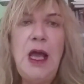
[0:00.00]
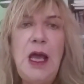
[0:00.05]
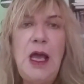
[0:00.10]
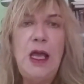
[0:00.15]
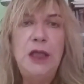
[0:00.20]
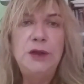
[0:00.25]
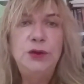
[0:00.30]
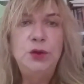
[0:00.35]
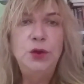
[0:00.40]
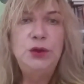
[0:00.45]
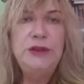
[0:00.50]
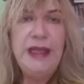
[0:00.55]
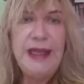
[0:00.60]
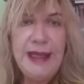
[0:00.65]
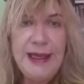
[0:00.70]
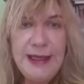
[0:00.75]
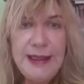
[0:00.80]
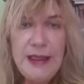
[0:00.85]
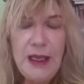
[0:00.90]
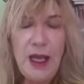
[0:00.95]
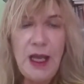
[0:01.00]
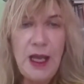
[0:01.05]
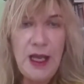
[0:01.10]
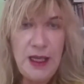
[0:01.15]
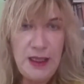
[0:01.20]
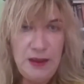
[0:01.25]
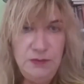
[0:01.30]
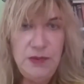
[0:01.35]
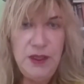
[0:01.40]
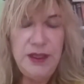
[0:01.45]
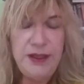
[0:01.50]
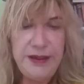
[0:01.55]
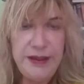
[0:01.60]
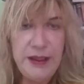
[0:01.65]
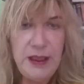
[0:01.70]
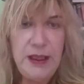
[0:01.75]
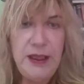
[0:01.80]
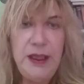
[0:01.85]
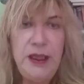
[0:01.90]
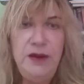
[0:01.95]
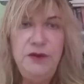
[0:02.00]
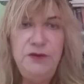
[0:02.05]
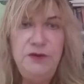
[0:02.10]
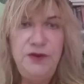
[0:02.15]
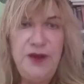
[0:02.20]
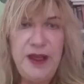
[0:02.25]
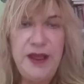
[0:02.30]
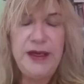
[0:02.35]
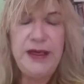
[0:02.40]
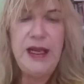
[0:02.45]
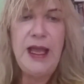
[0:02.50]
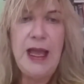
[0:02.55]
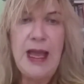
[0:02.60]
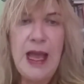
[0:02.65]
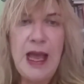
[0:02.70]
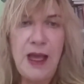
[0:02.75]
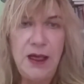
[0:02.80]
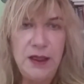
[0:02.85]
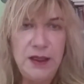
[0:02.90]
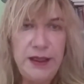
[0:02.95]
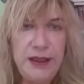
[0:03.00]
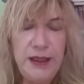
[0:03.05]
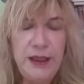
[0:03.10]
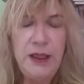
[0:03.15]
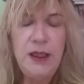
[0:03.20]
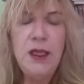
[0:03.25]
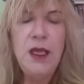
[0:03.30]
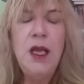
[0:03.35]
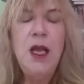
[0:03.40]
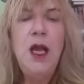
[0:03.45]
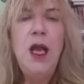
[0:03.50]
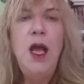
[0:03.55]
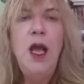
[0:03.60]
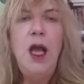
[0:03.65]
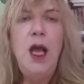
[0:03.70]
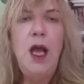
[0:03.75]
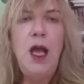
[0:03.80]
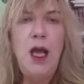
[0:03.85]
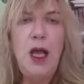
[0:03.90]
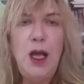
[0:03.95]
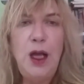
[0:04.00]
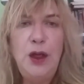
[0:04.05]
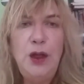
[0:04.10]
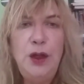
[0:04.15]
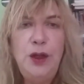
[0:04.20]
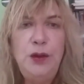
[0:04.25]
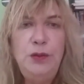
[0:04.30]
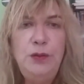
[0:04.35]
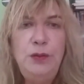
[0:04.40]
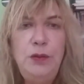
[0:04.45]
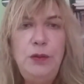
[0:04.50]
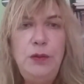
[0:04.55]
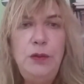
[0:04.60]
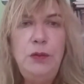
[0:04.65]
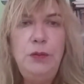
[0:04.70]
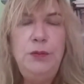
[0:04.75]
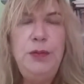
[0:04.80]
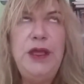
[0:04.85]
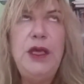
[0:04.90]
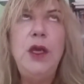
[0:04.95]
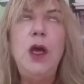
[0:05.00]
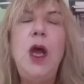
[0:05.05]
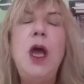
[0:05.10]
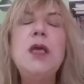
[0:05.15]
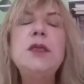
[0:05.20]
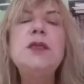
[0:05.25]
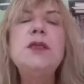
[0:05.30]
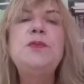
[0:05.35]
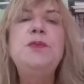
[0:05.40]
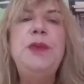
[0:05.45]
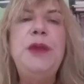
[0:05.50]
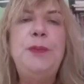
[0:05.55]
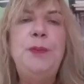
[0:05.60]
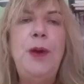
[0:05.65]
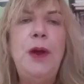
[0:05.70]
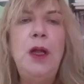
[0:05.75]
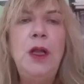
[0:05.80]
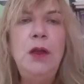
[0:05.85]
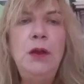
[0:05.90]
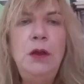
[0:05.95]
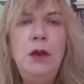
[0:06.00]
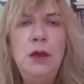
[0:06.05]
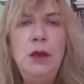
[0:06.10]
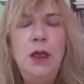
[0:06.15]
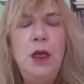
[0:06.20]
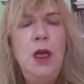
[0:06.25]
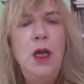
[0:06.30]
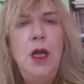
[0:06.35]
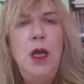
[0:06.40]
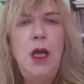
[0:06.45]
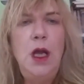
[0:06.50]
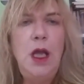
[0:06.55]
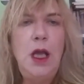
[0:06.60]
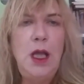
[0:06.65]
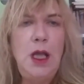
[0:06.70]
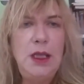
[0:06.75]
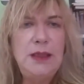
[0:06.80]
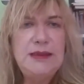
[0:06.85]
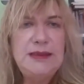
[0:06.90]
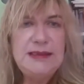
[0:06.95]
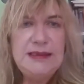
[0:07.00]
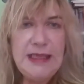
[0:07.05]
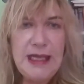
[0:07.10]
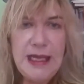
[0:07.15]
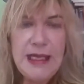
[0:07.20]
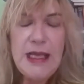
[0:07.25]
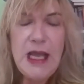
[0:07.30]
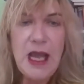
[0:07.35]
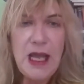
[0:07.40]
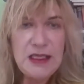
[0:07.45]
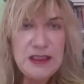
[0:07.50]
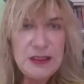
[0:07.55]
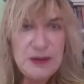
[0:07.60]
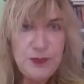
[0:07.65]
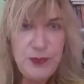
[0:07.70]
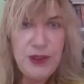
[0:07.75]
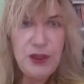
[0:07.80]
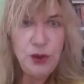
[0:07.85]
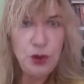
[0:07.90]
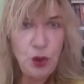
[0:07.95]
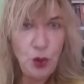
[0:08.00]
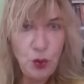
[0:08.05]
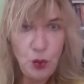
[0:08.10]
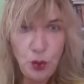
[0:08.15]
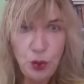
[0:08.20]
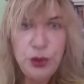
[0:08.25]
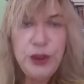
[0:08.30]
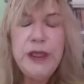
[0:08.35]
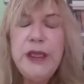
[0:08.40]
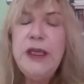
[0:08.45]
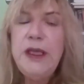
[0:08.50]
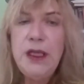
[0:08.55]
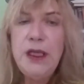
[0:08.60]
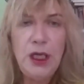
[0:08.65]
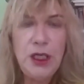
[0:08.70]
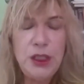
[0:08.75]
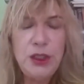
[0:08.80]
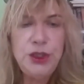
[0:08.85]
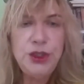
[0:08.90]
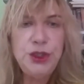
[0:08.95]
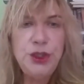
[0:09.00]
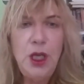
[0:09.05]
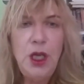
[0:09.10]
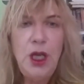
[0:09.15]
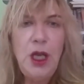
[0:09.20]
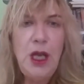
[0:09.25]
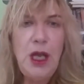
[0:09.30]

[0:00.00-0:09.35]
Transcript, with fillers: Uh, today I'm really very angry uh, because people uh, say I speak no good English.